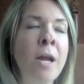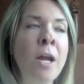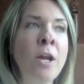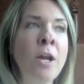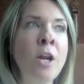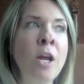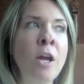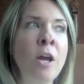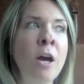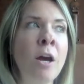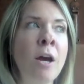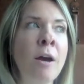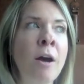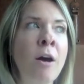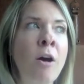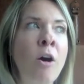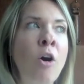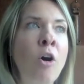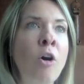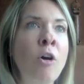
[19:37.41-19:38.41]
you know
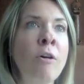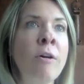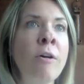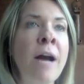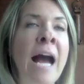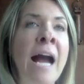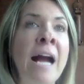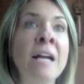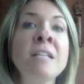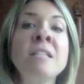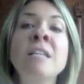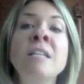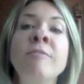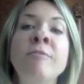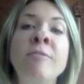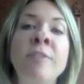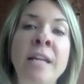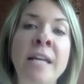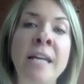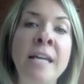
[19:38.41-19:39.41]
are
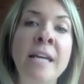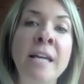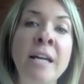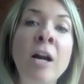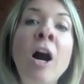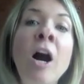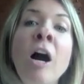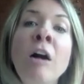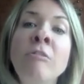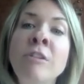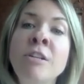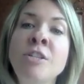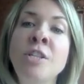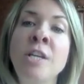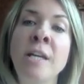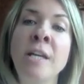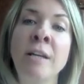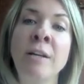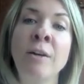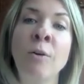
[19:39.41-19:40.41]
actively
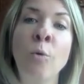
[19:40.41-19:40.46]
encouraging